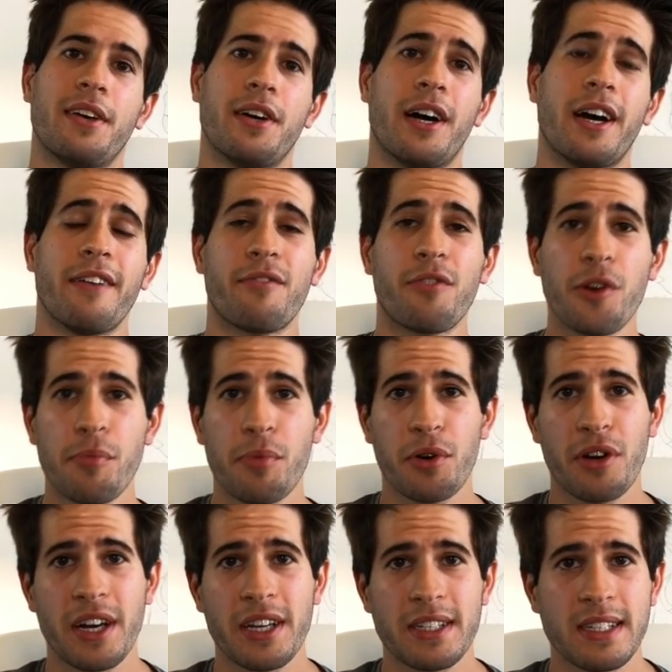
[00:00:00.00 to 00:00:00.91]
I avoid
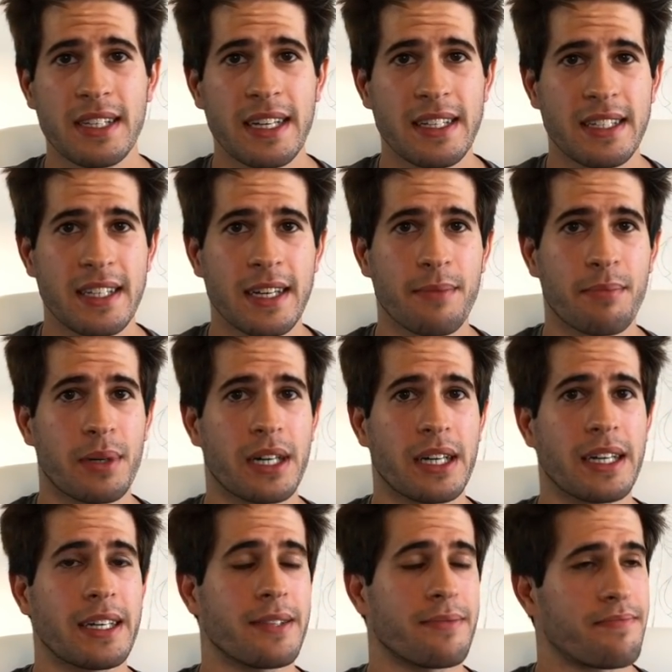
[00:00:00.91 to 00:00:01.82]
procrastinating
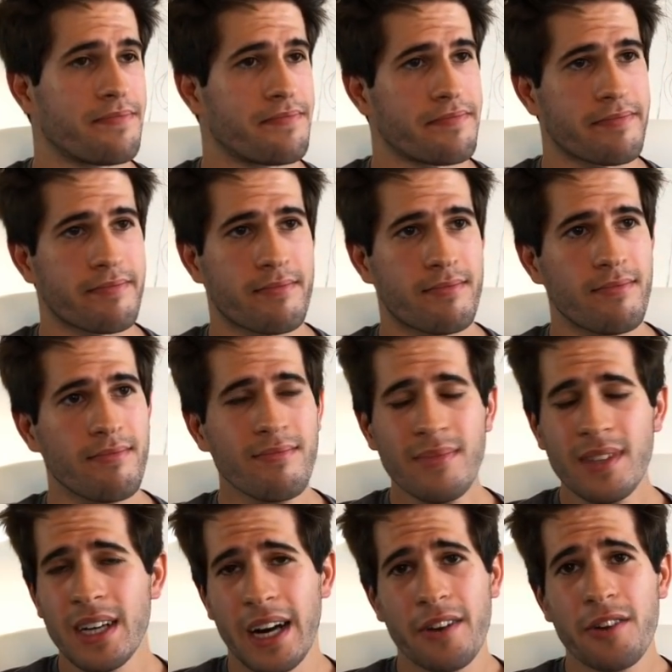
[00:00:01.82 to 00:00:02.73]
by,
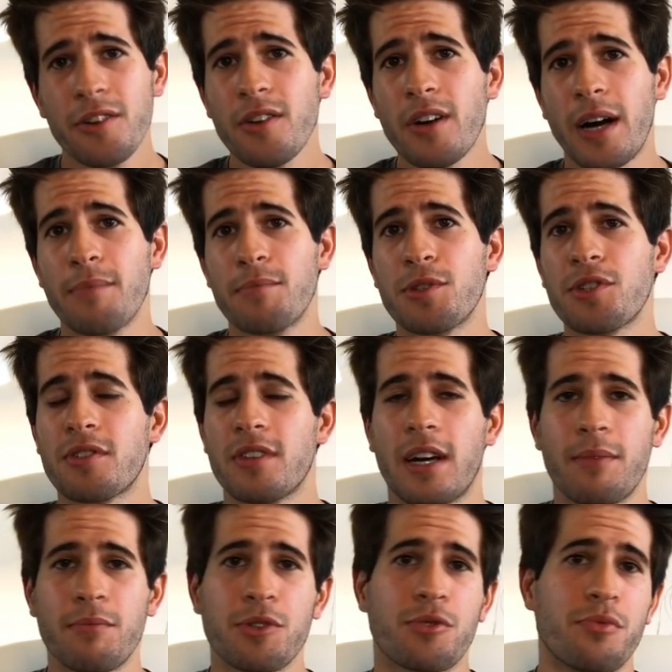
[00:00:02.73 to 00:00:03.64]
I don't know, I'm
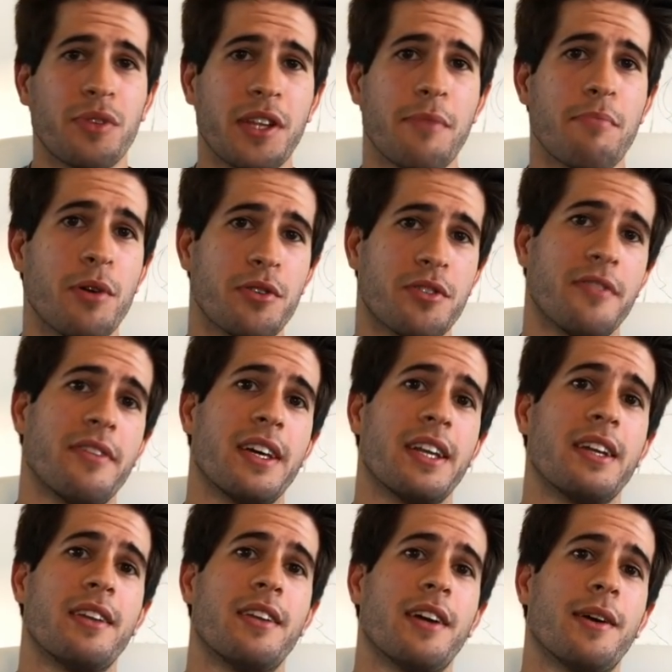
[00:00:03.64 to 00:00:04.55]
just really
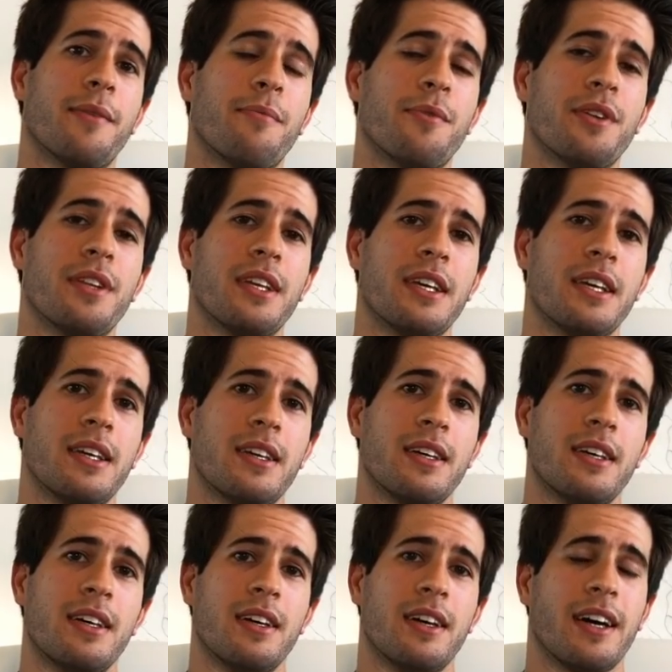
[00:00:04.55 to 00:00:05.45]
motivated.
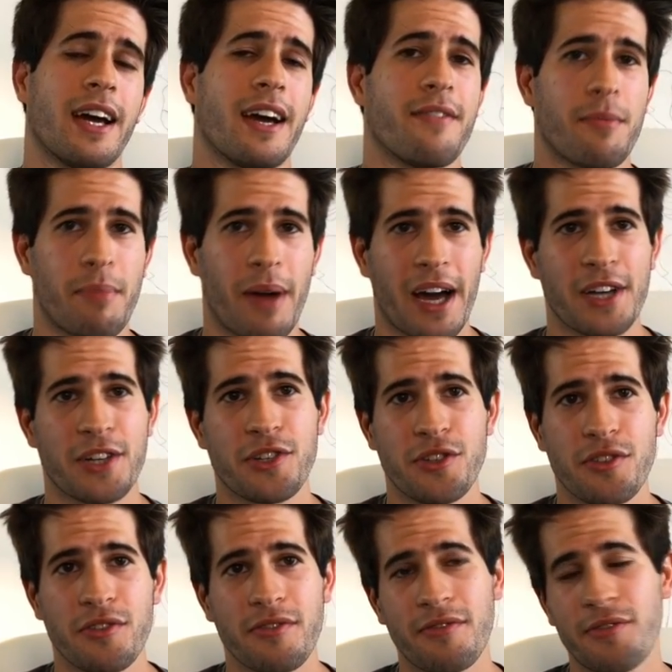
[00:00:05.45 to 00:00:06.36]
I have a
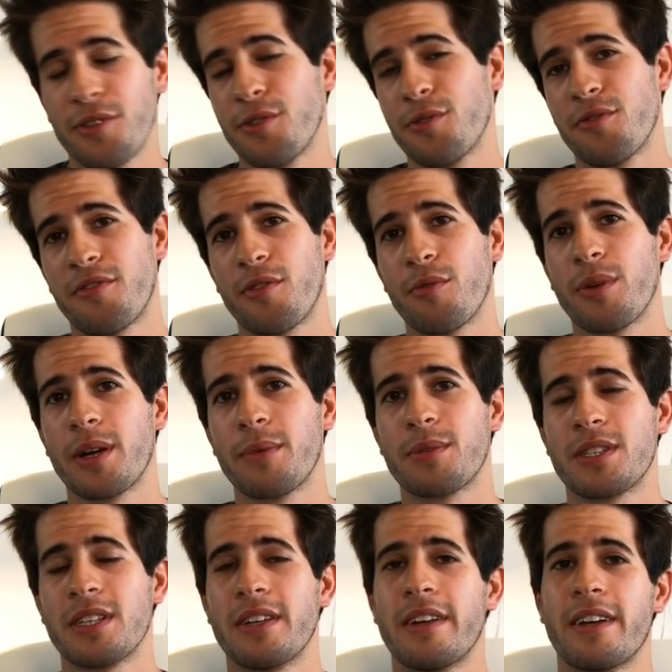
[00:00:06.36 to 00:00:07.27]
passion for what I'm
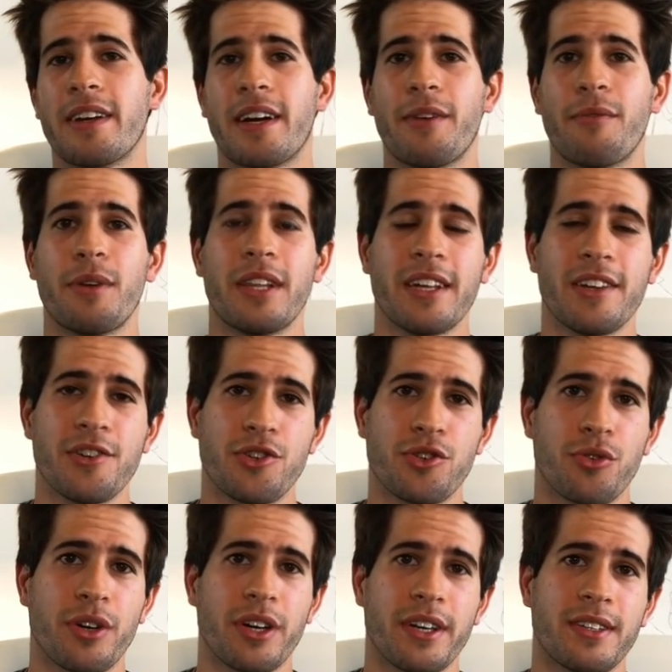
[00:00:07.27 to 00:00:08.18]
studying. I really
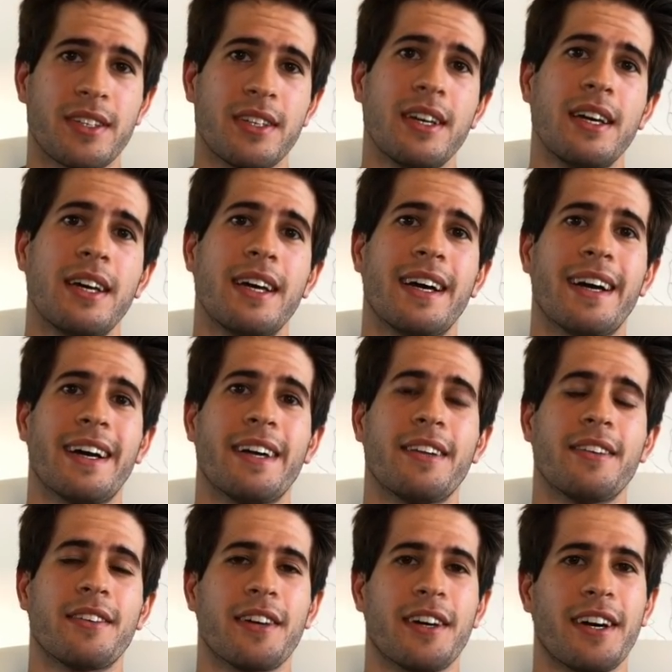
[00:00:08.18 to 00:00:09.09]
enjoy it.
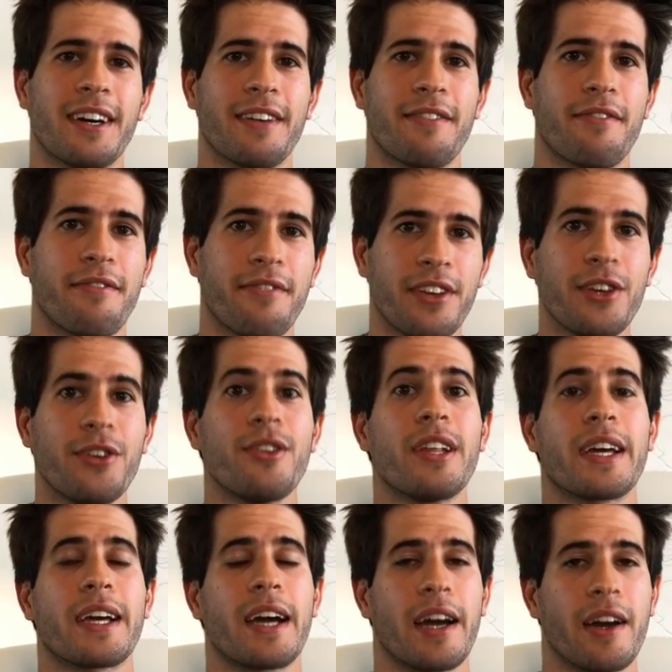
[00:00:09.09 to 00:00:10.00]
And I feel
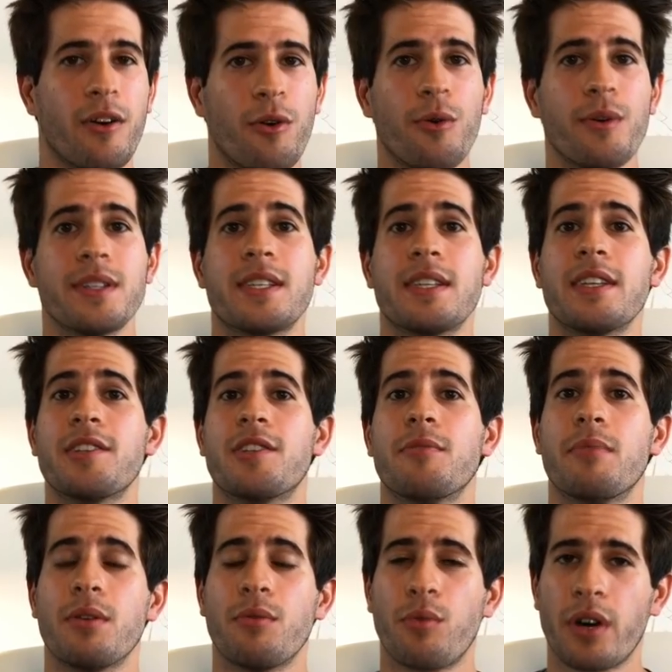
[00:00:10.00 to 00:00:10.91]
like I always need to
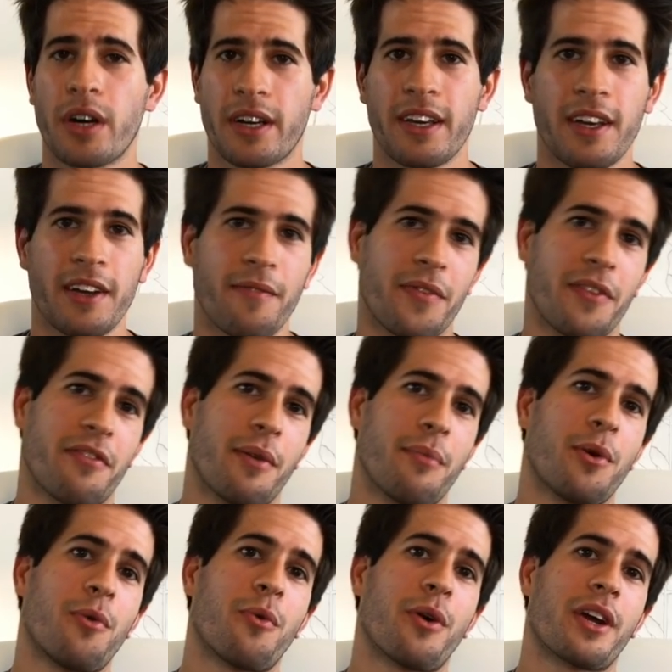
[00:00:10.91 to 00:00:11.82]
be working. If I'm
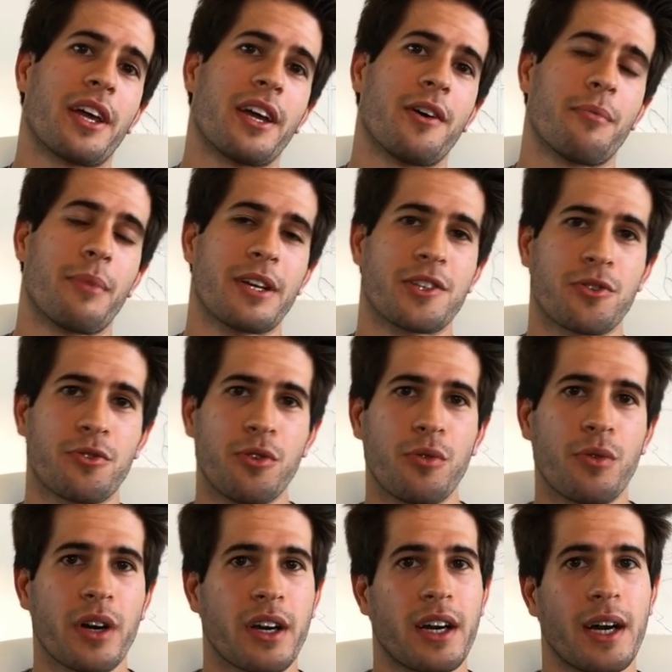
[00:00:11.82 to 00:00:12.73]
not working on my
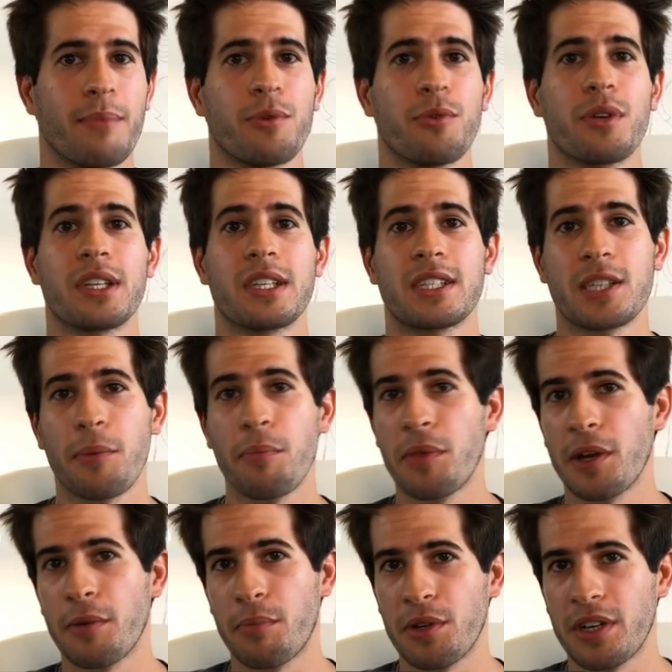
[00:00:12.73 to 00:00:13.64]
schoolwork, I'm doing
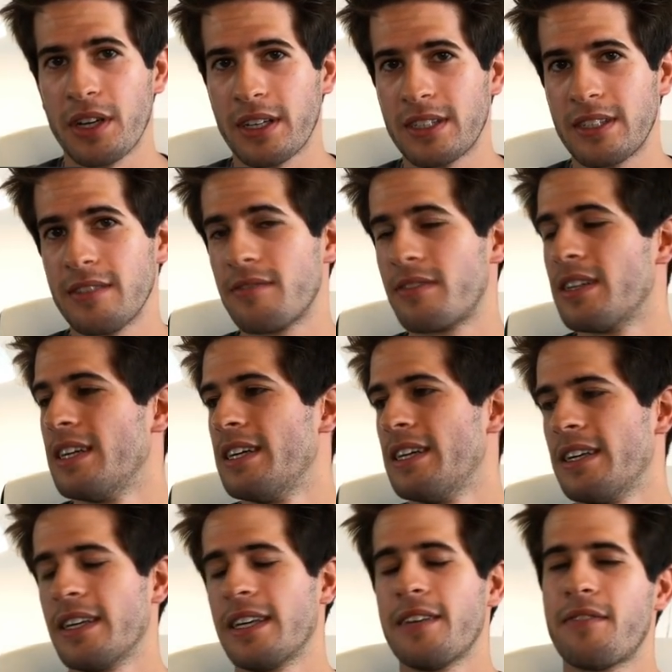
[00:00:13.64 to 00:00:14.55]
something productive.
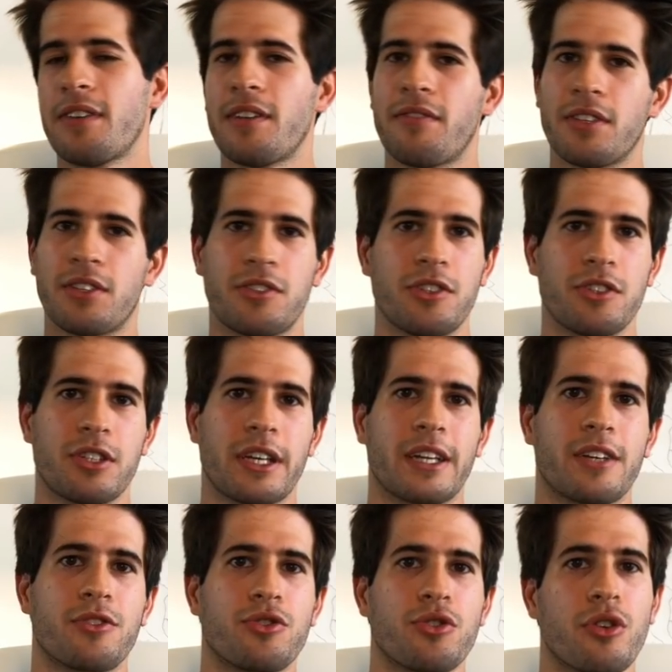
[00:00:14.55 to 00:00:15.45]
Even if it's just
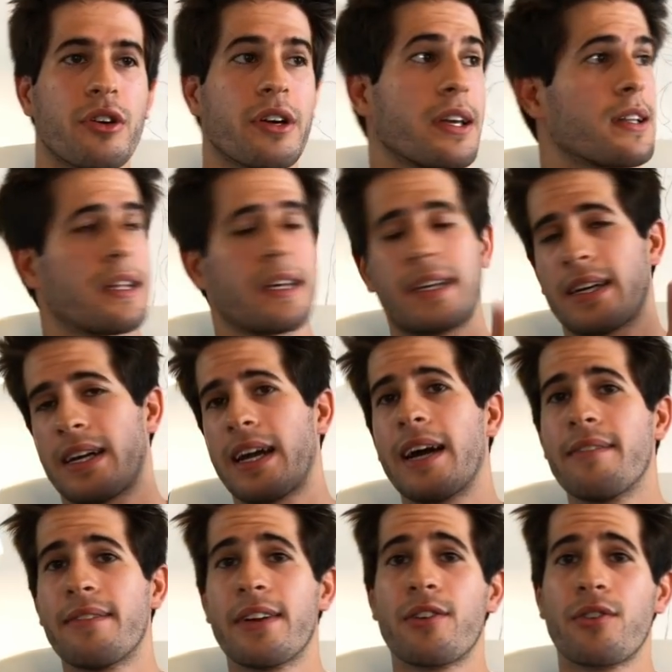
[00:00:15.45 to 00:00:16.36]
like drawing, like I
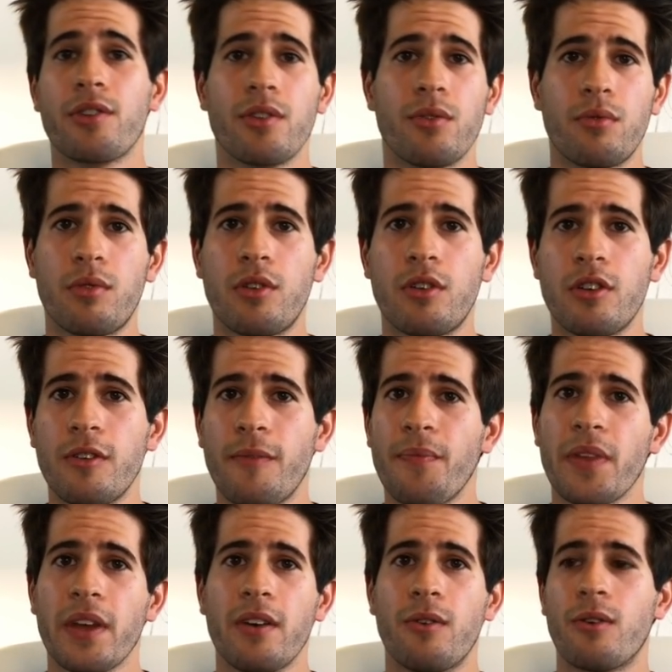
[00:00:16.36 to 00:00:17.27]
have here on the wall,
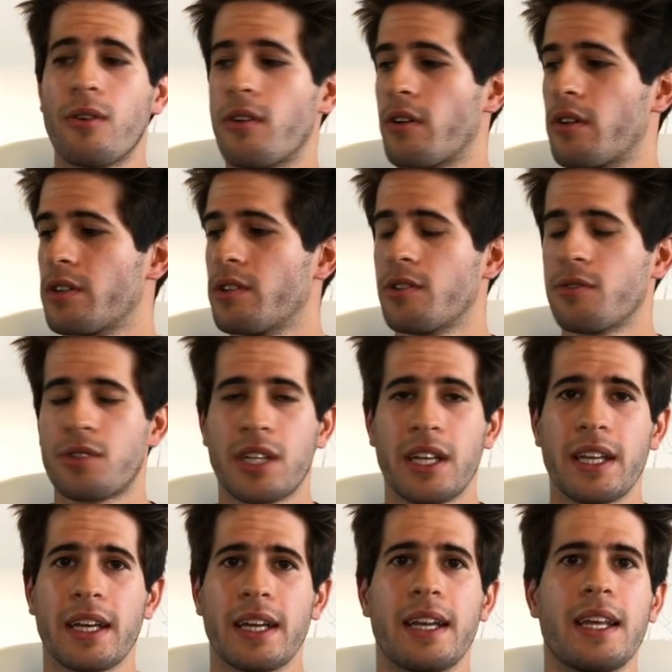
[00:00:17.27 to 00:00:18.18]
or, you know,
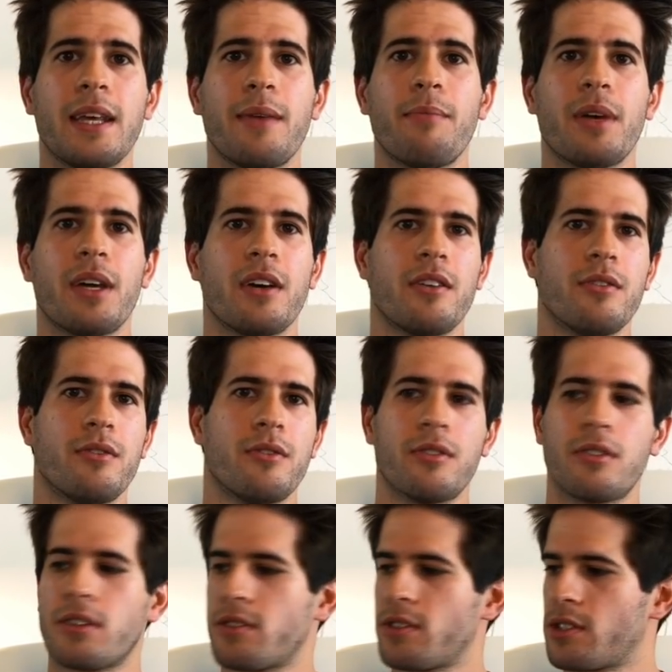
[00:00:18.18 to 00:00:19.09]
sending an email
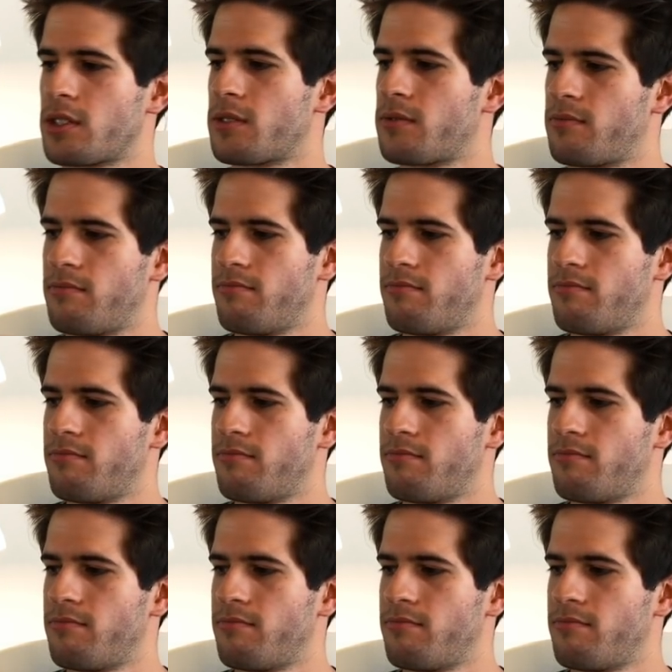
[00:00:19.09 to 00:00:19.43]
or just